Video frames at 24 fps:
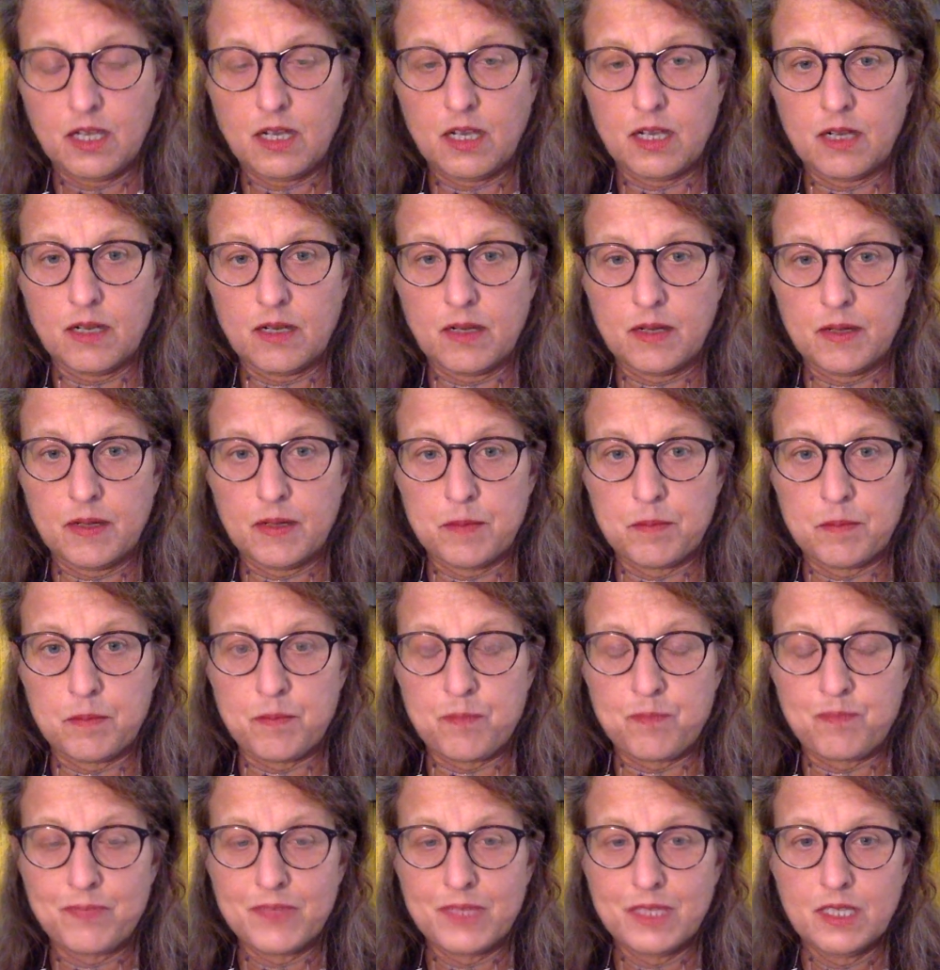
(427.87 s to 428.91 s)

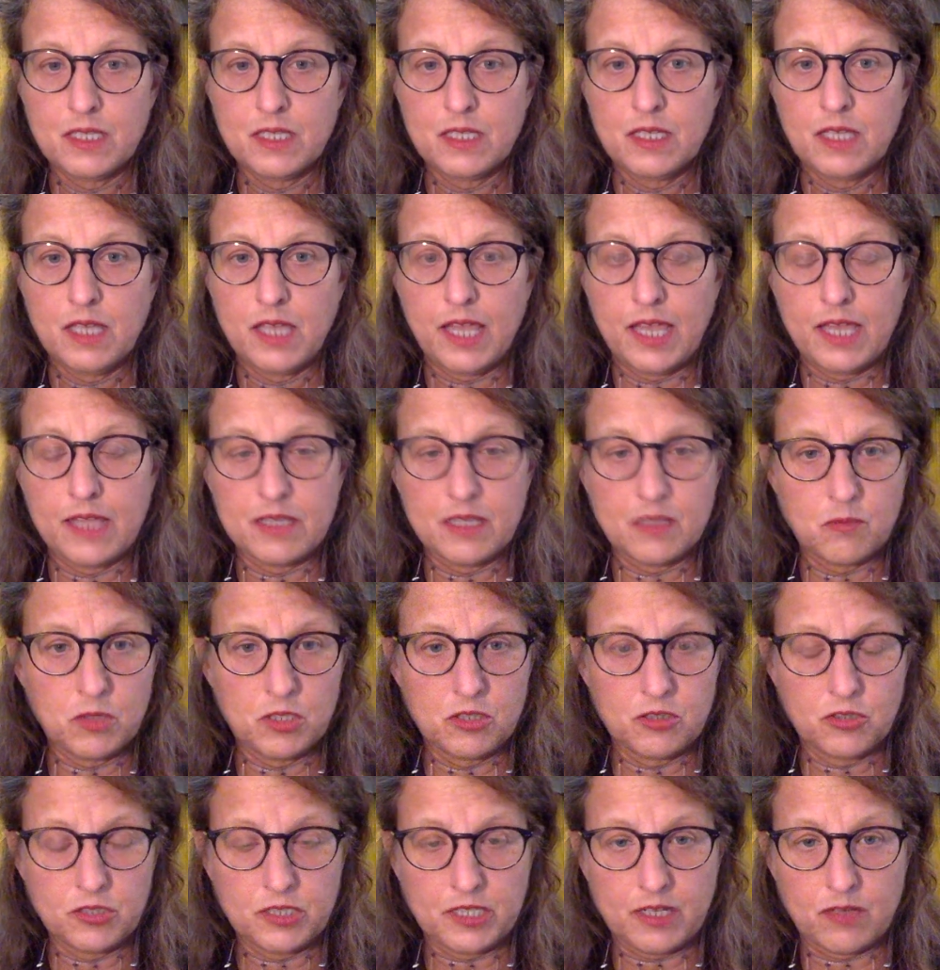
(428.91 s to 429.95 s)
And then we
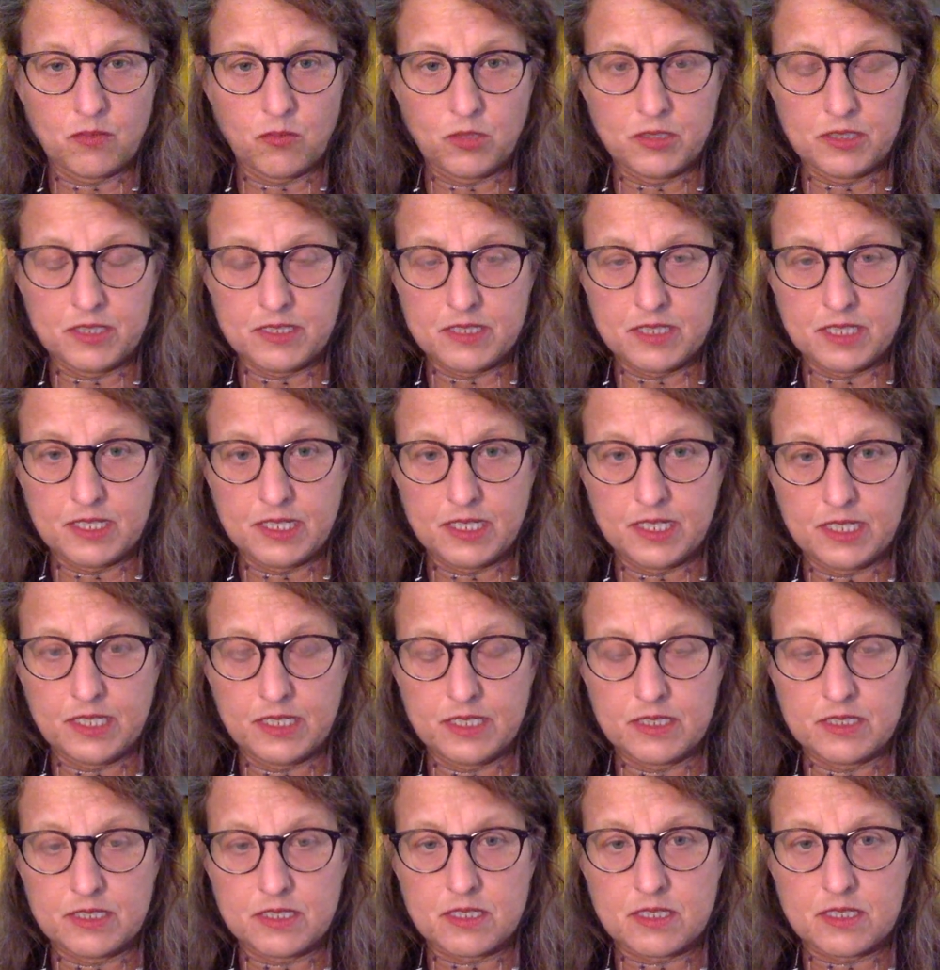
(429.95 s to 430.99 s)
look at what the data
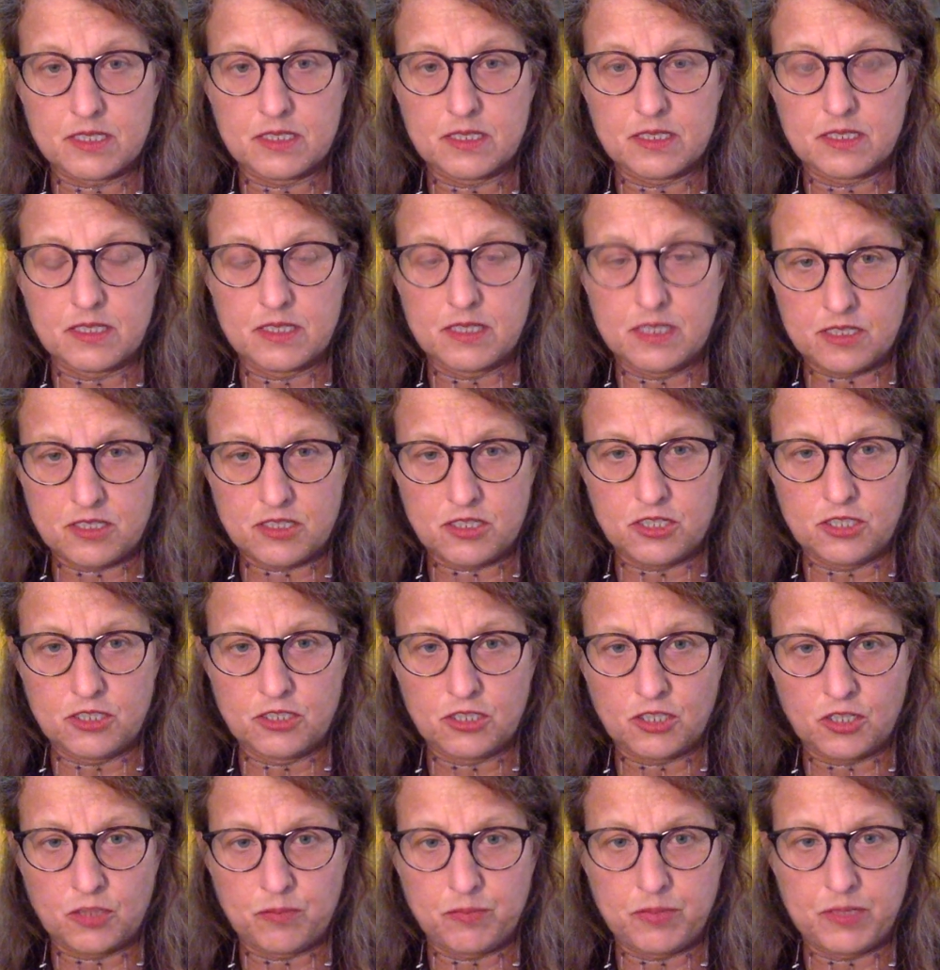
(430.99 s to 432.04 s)
is this
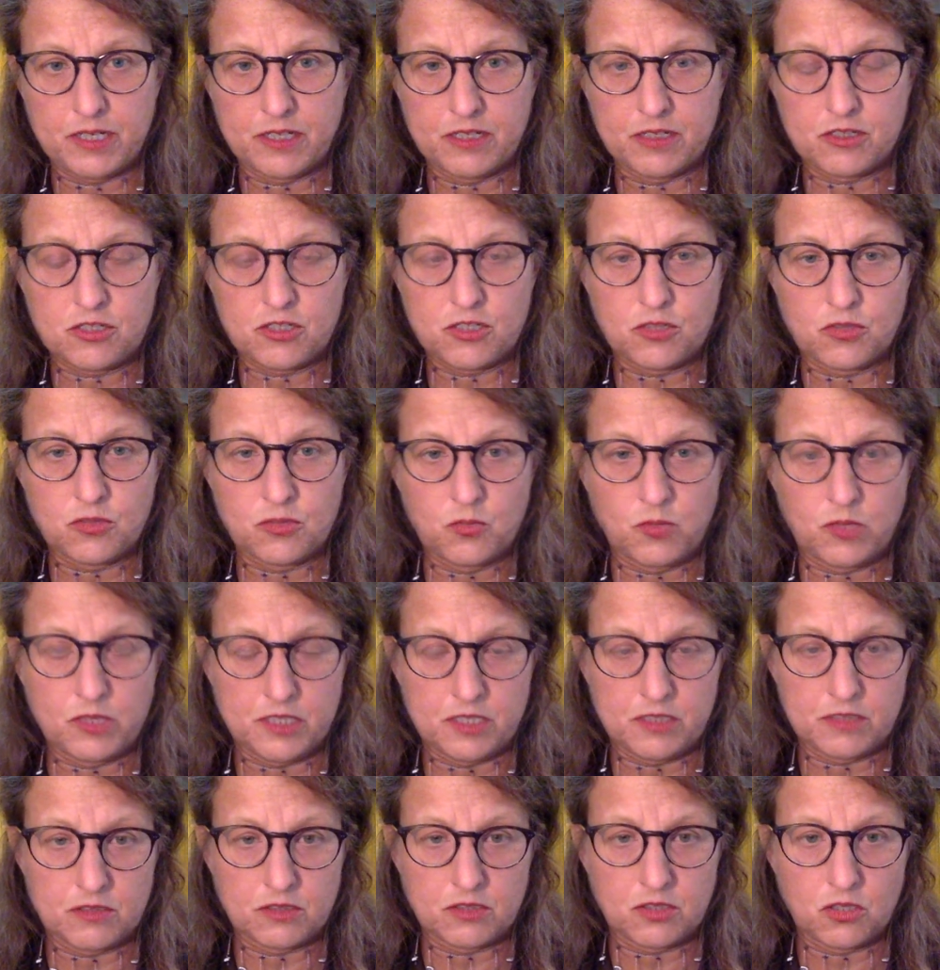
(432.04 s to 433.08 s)
year compared to 1
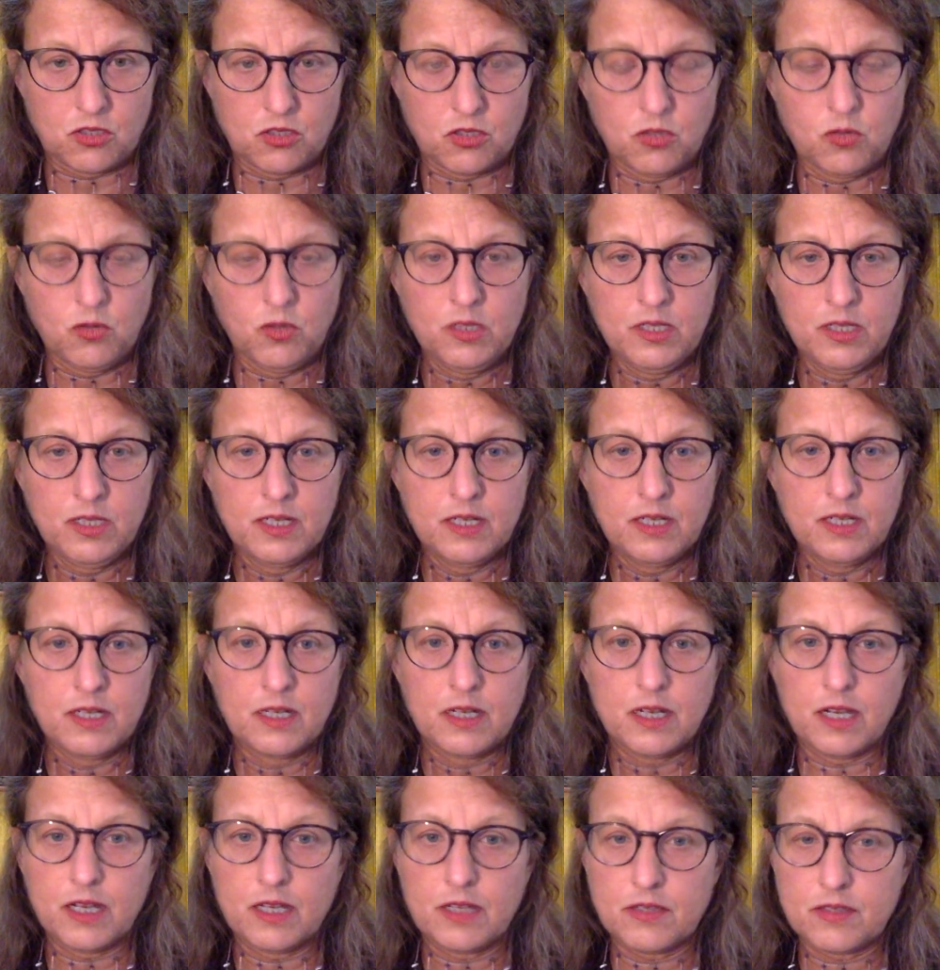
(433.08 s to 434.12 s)
year ago.
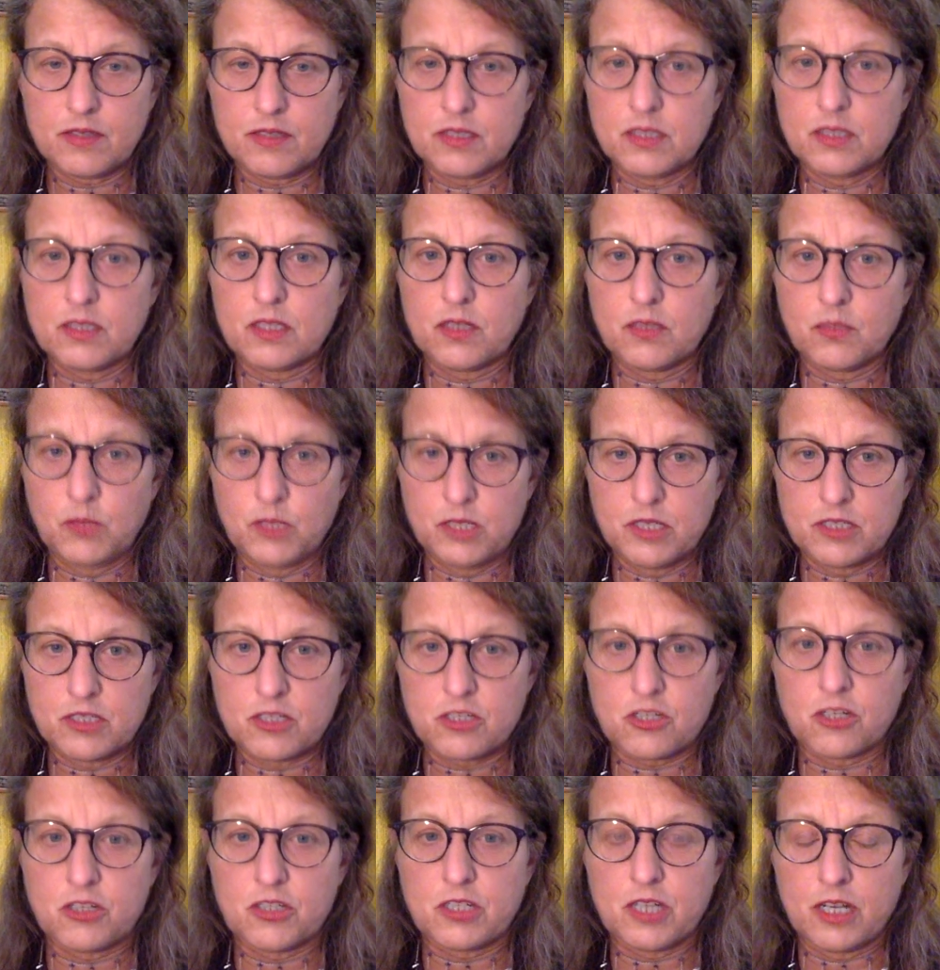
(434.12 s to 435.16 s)
I think that we can
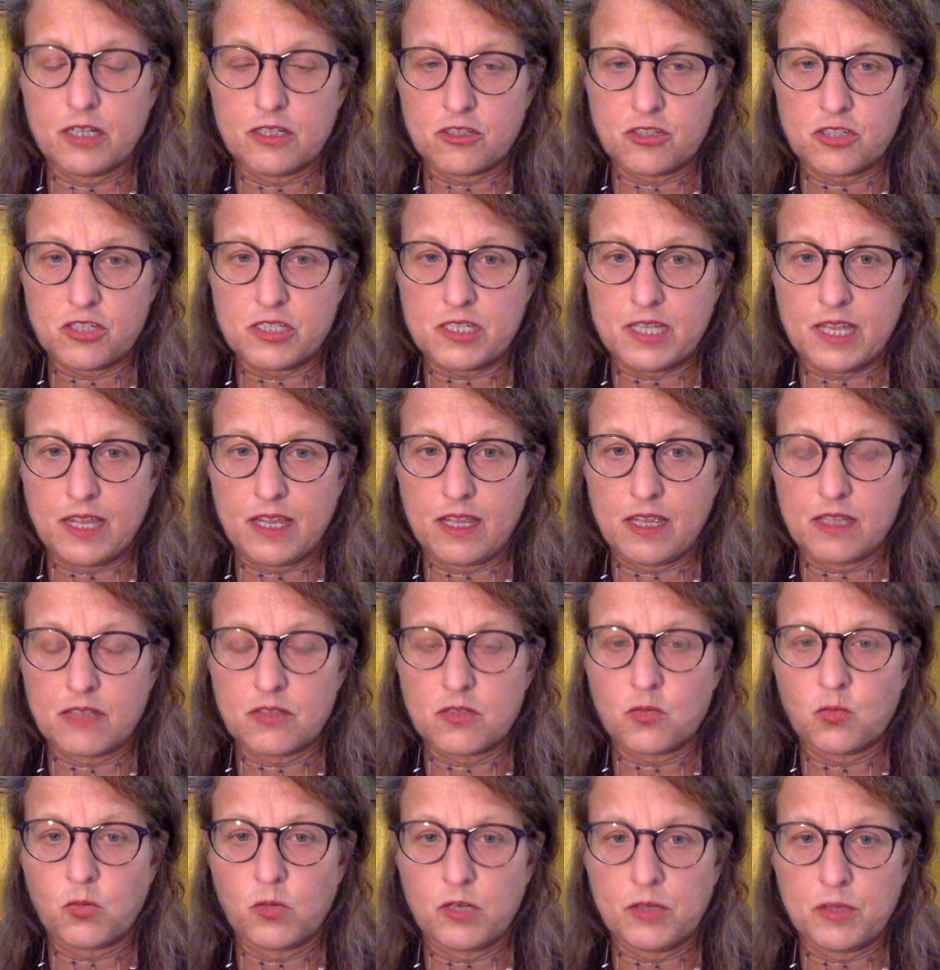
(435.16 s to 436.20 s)
start to understand
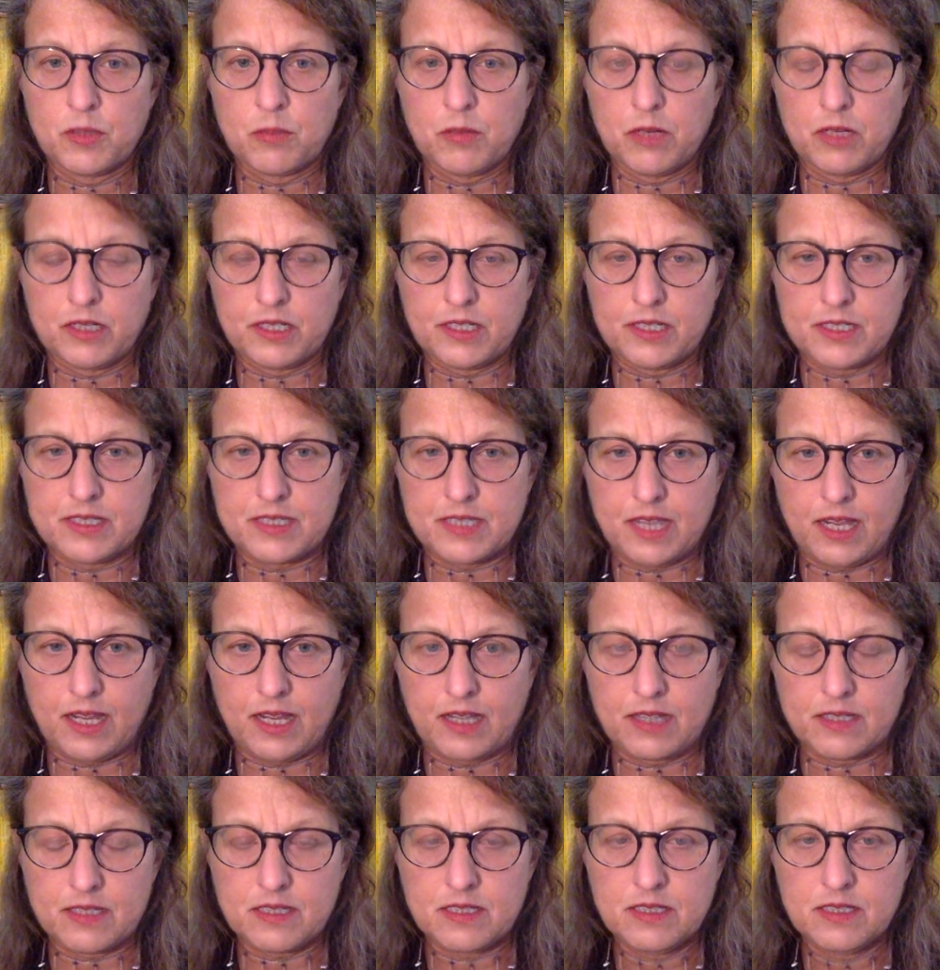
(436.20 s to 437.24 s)
where the market is
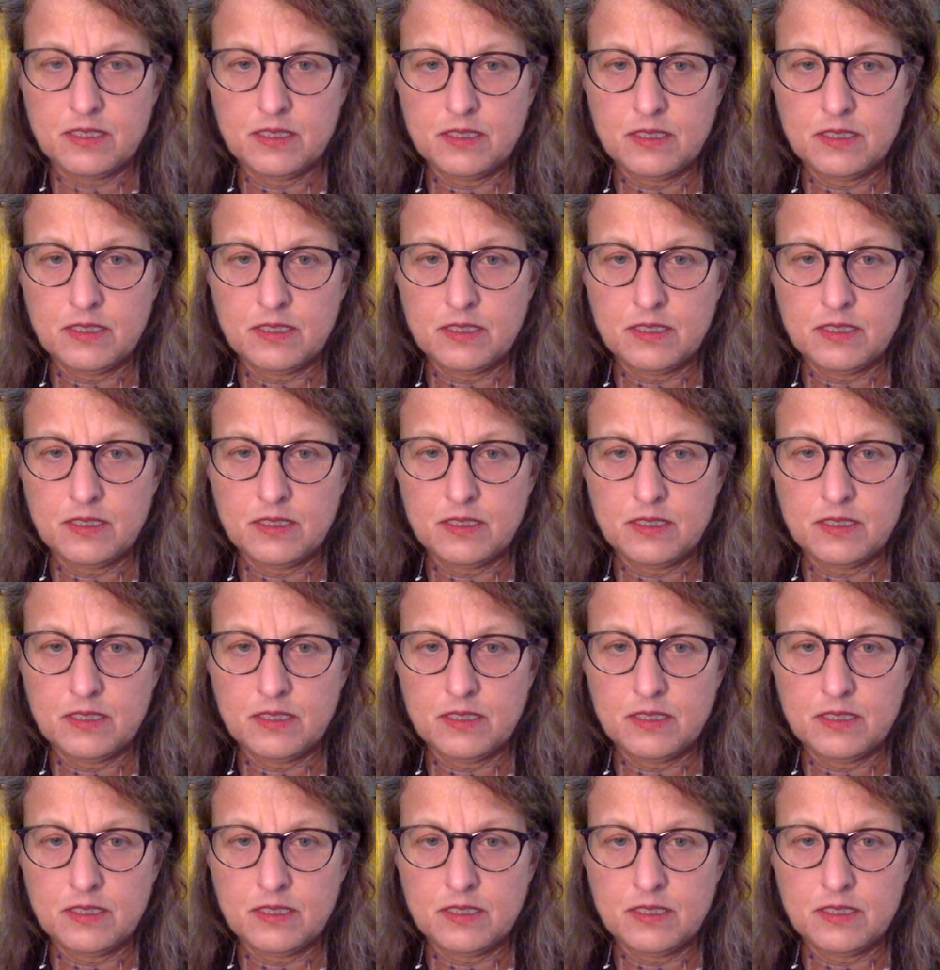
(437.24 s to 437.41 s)
at.